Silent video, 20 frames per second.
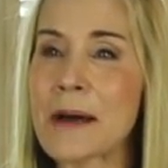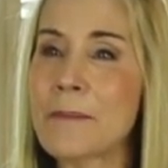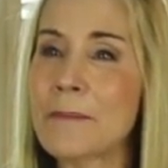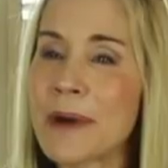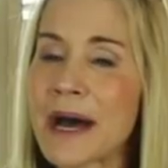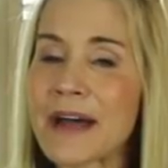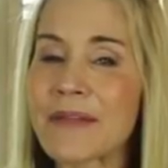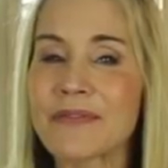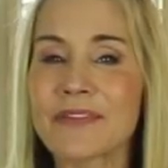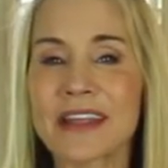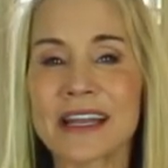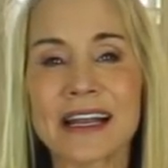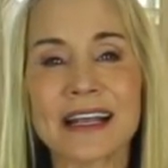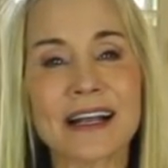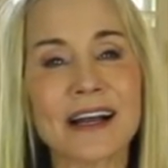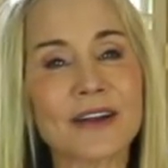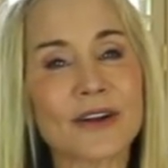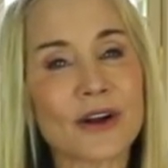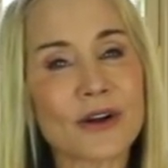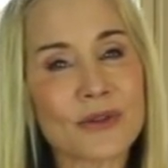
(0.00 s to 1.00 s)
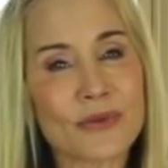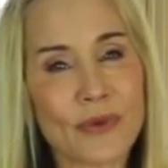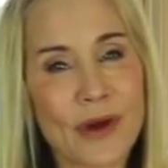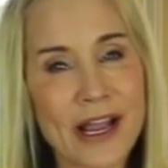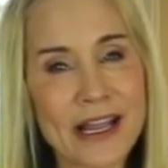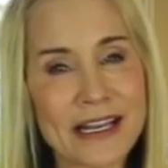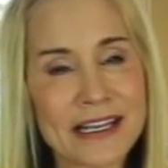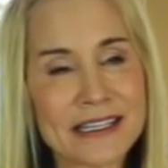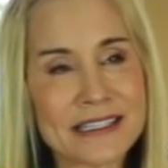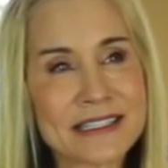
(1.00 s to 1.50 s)
But then I got
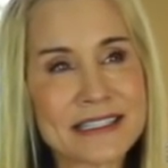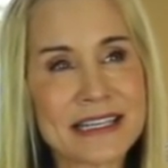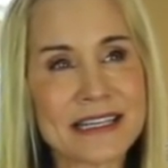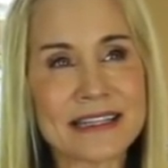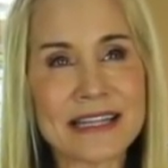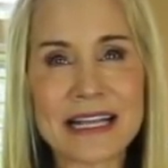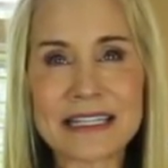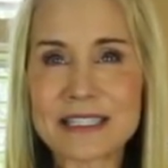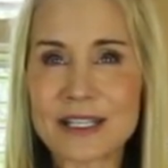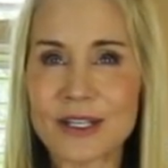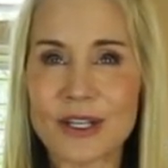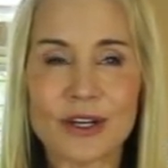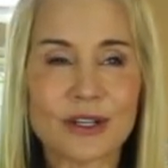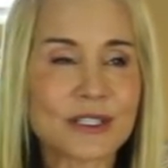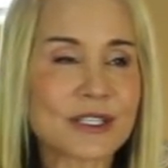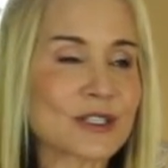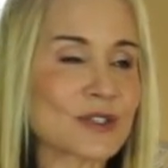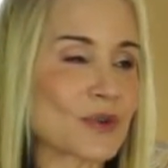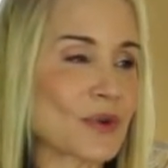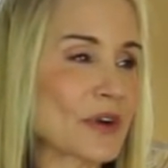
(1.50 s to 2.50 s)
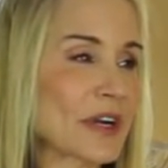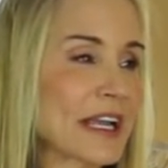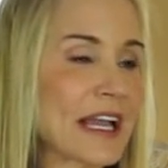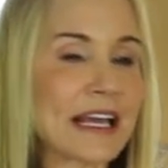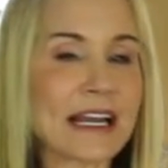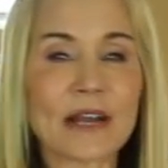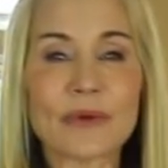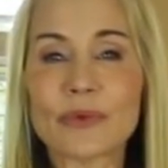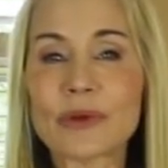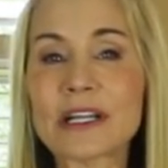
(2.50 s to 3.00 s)
arthritis, and that's a long story,
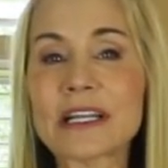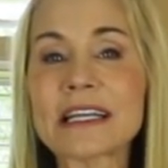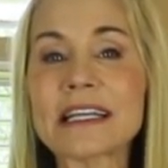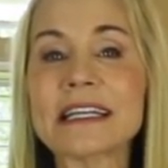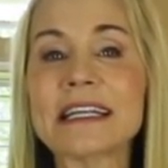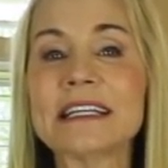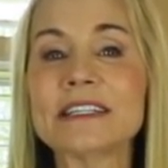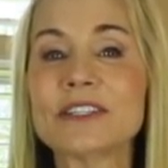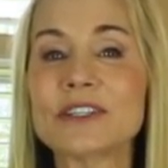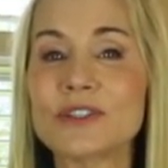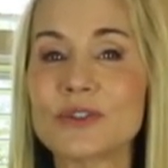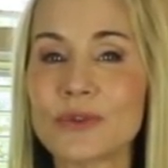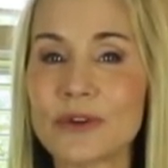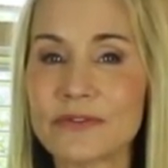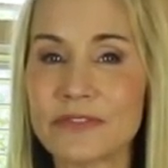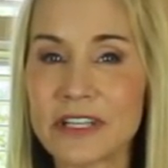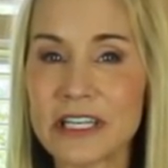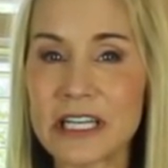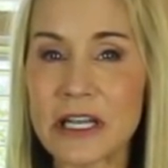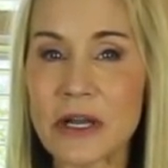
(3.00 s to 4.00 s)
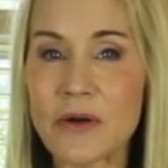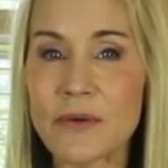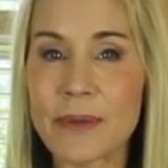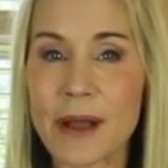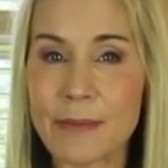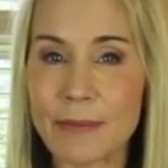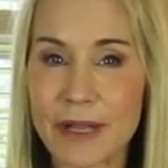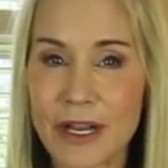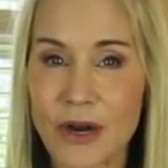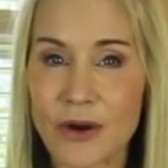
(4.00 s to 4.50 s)
and I really need to do a video
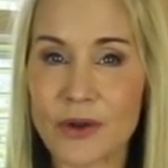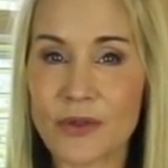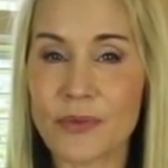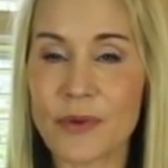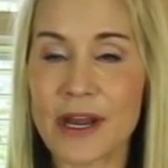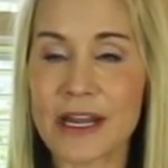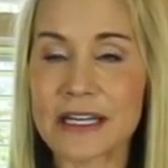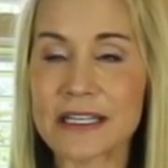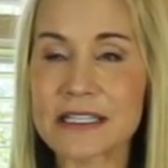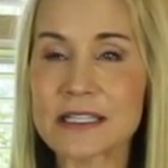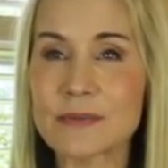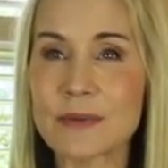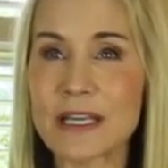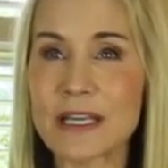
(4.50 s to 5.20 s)
about my arthritis